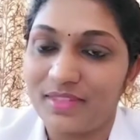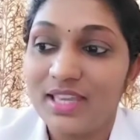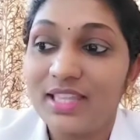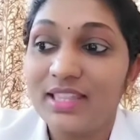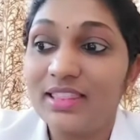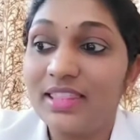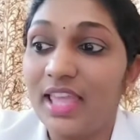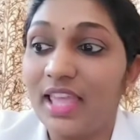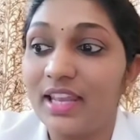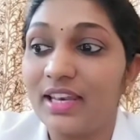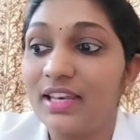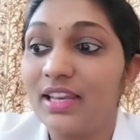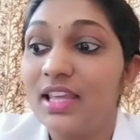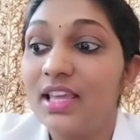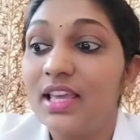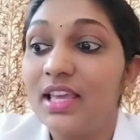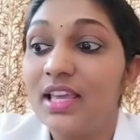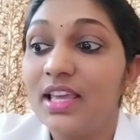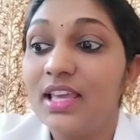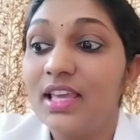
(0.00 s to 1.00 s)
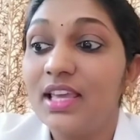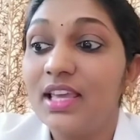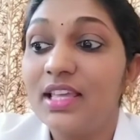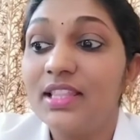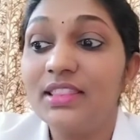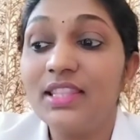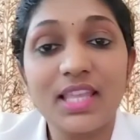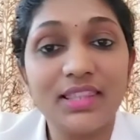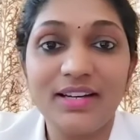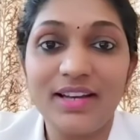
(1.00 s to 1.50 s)
Then the
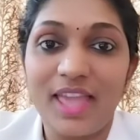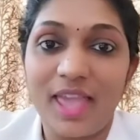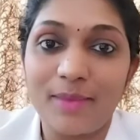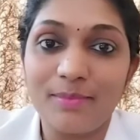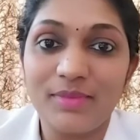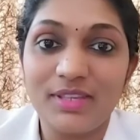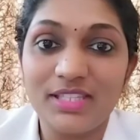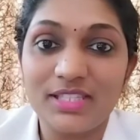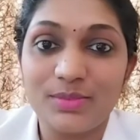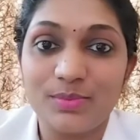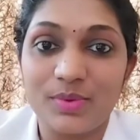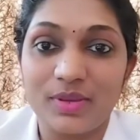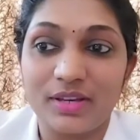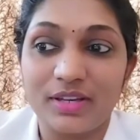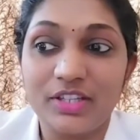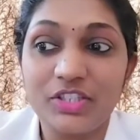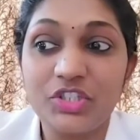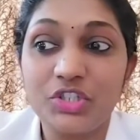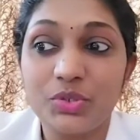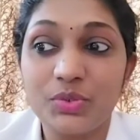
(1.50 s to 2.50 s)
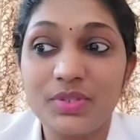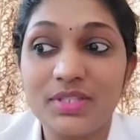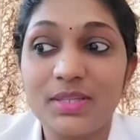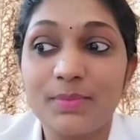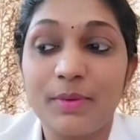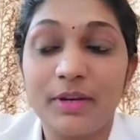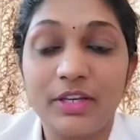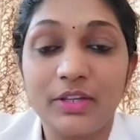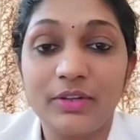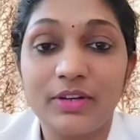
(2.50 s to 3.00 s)
southern hemisphere, it shows a
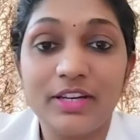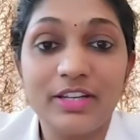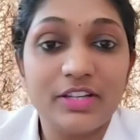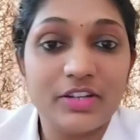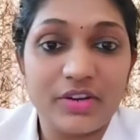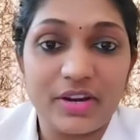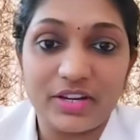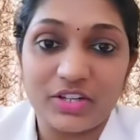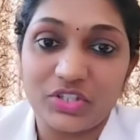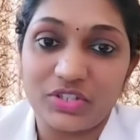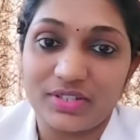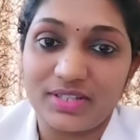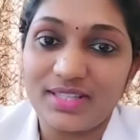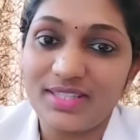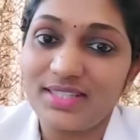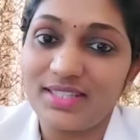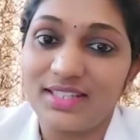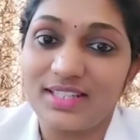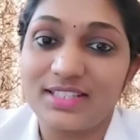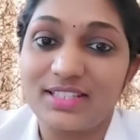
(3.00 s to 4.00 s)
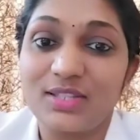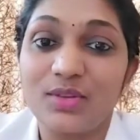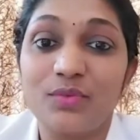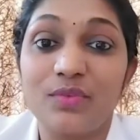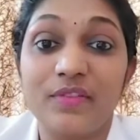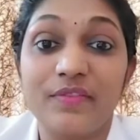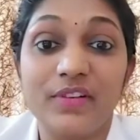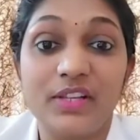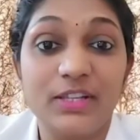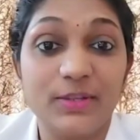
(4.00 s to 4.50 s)
particular direction, isn't it? So we
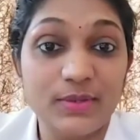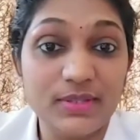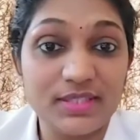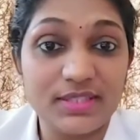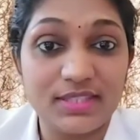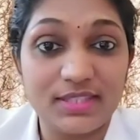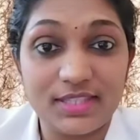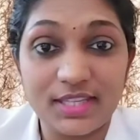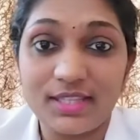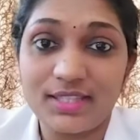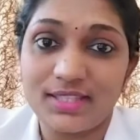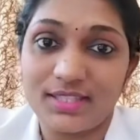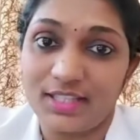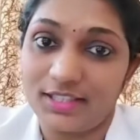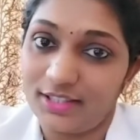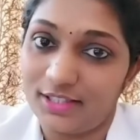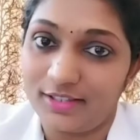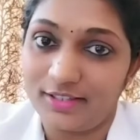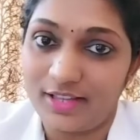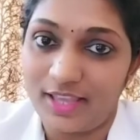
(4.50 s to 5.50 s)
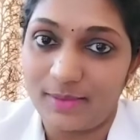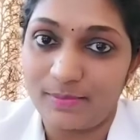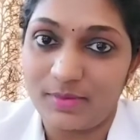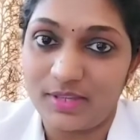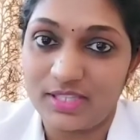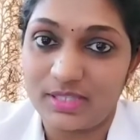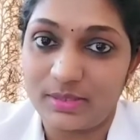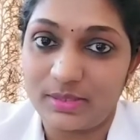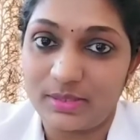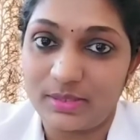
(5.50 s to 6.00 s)
will use the southern
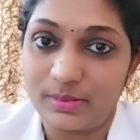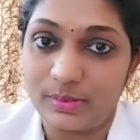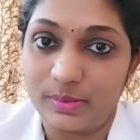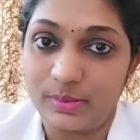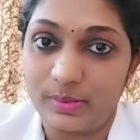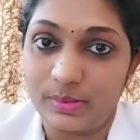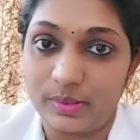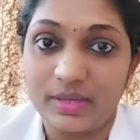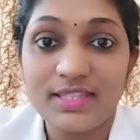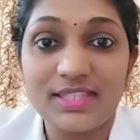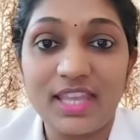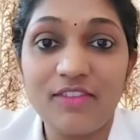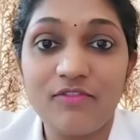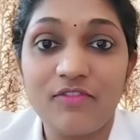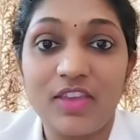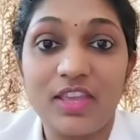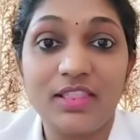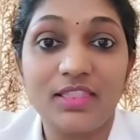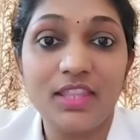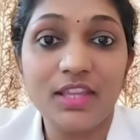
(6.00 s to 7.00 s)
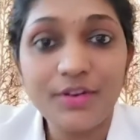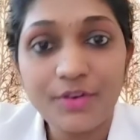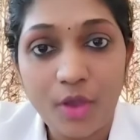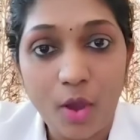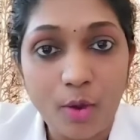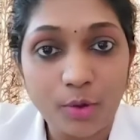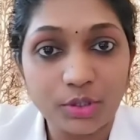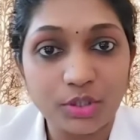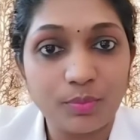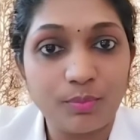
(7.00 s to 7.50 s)
hemisphere. Same way, the
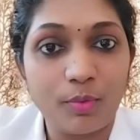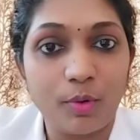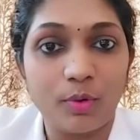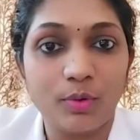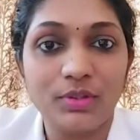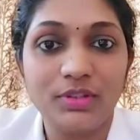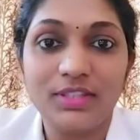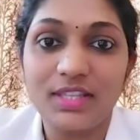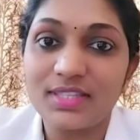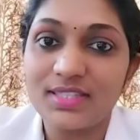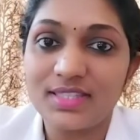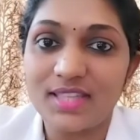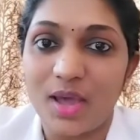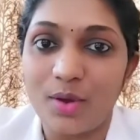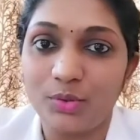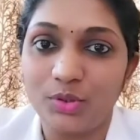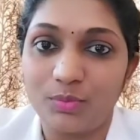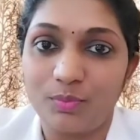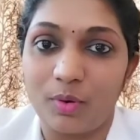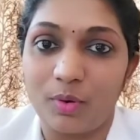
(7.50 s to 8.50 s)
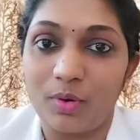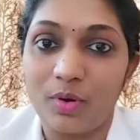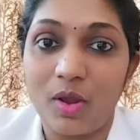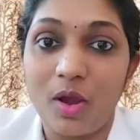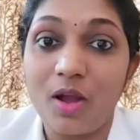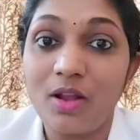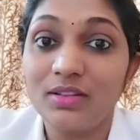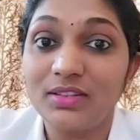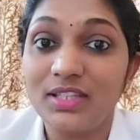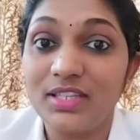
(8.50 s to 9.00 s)
north pole, the south pole,
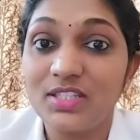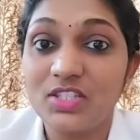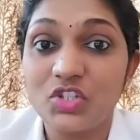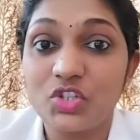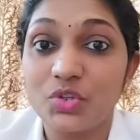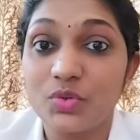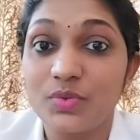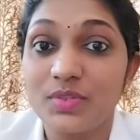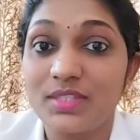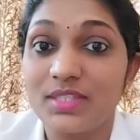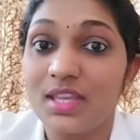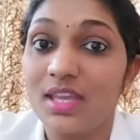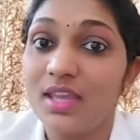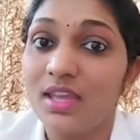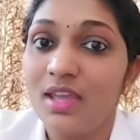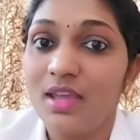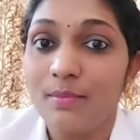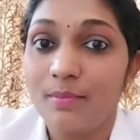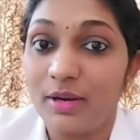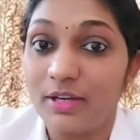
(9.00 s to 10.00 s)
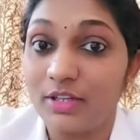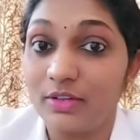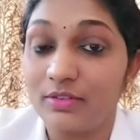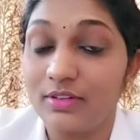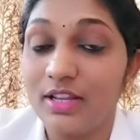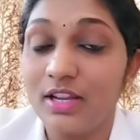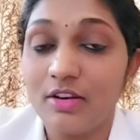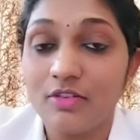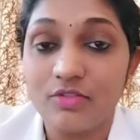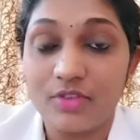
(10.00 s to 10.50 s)
all these shows a
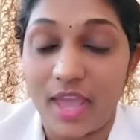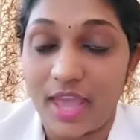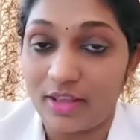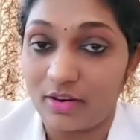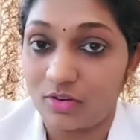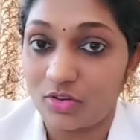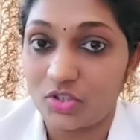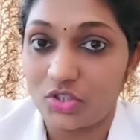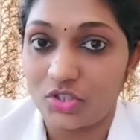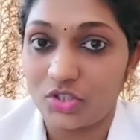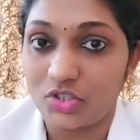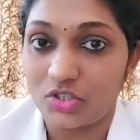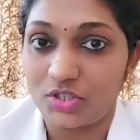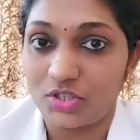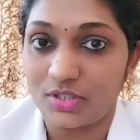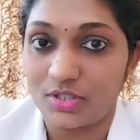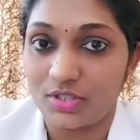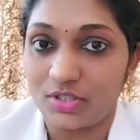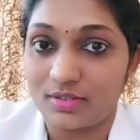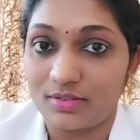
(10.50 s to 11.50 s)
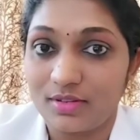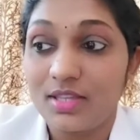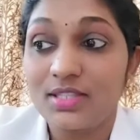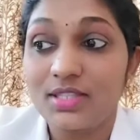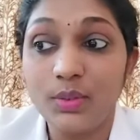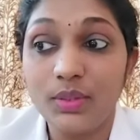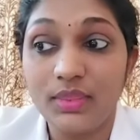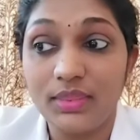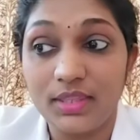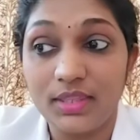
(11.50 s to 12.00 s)
particular direction.
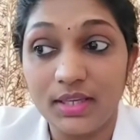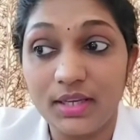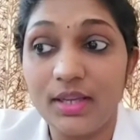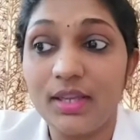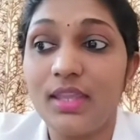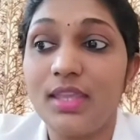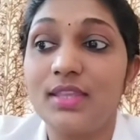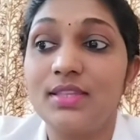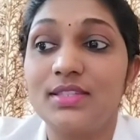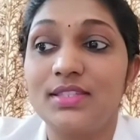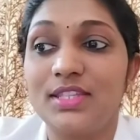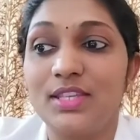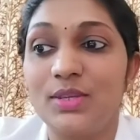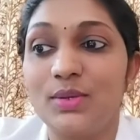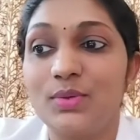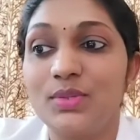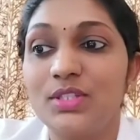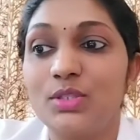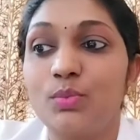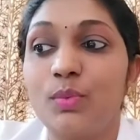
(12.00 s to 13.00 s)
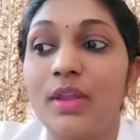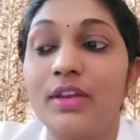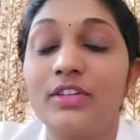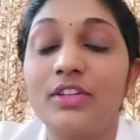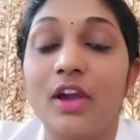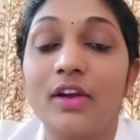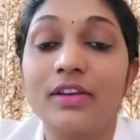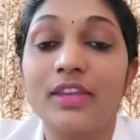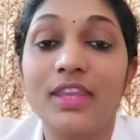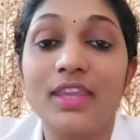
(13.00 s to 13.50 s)
So the is used when
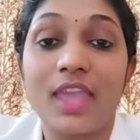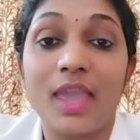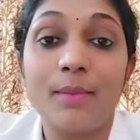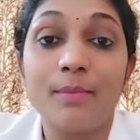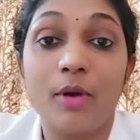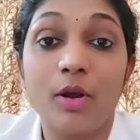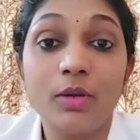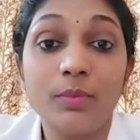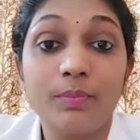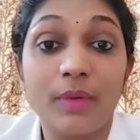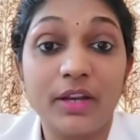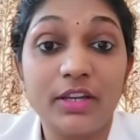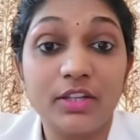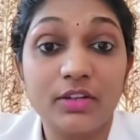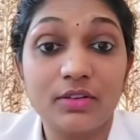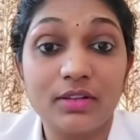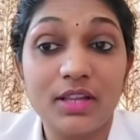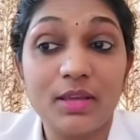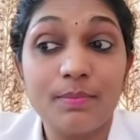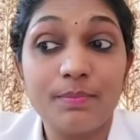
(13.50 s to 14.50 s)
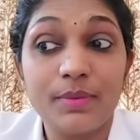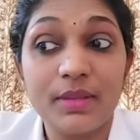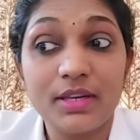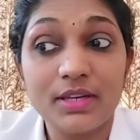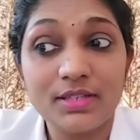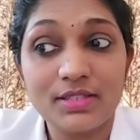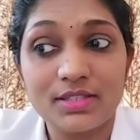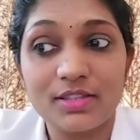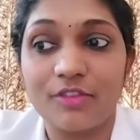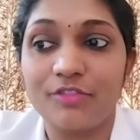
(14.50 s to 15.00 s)
talking about particular
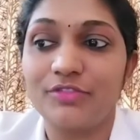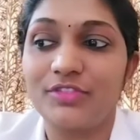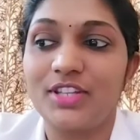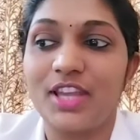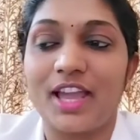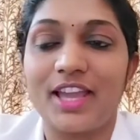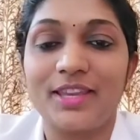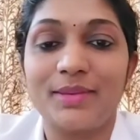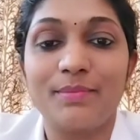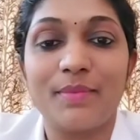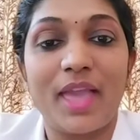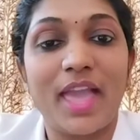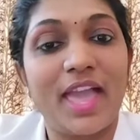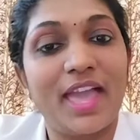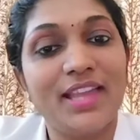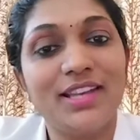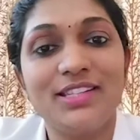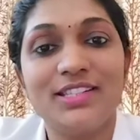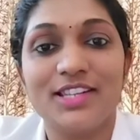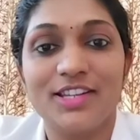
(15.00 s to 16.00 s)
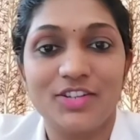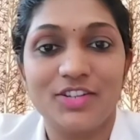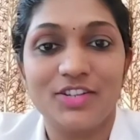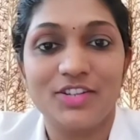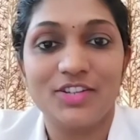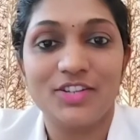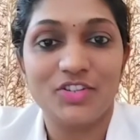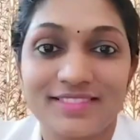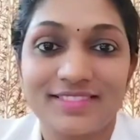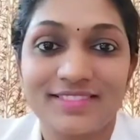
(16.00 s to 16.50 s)
periods of time and
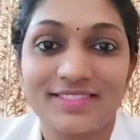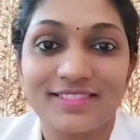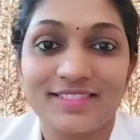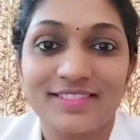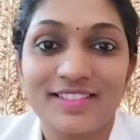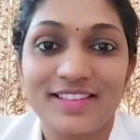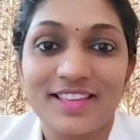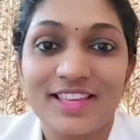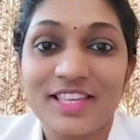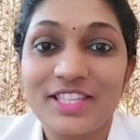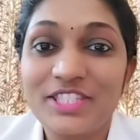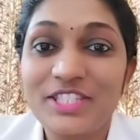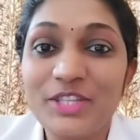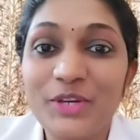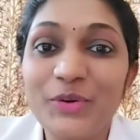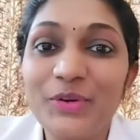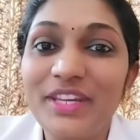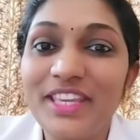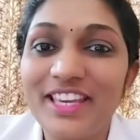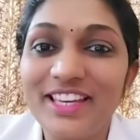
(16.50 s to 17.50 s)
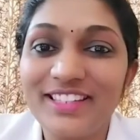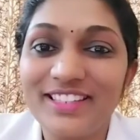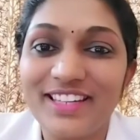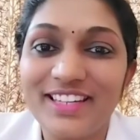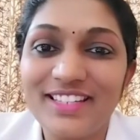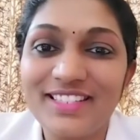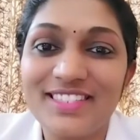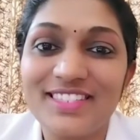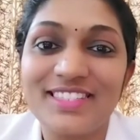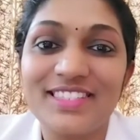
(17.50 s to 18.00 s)
directions. So dear
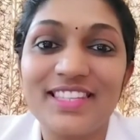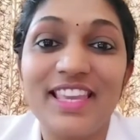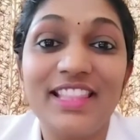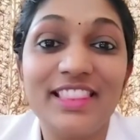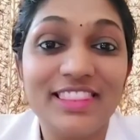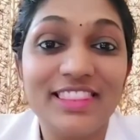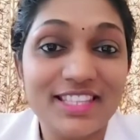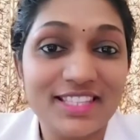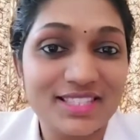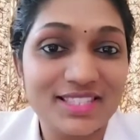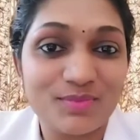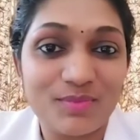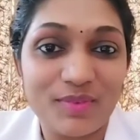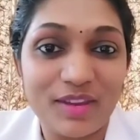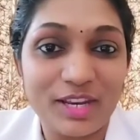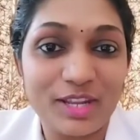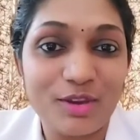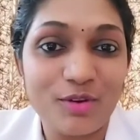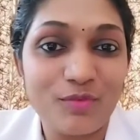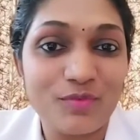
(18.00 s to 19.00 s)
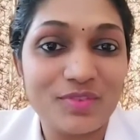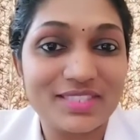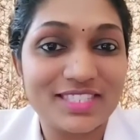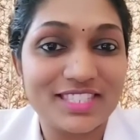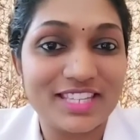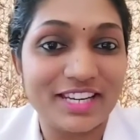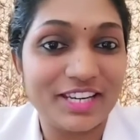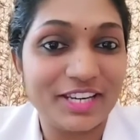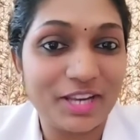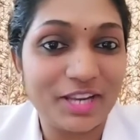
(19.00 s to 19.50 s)
kids, in this video we
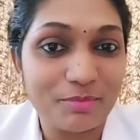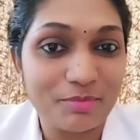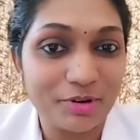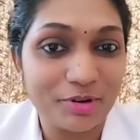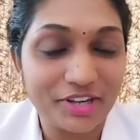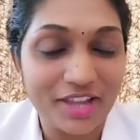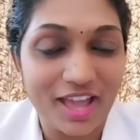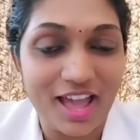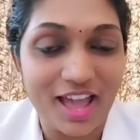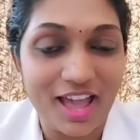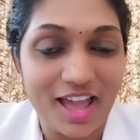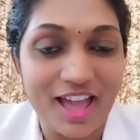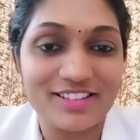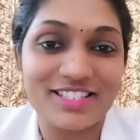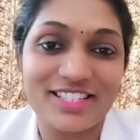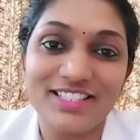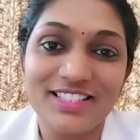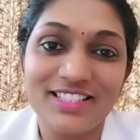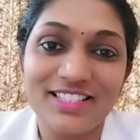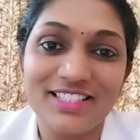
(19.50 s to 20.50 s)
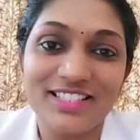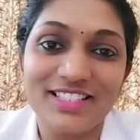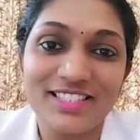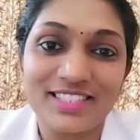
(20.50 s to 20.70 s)
studied about articles.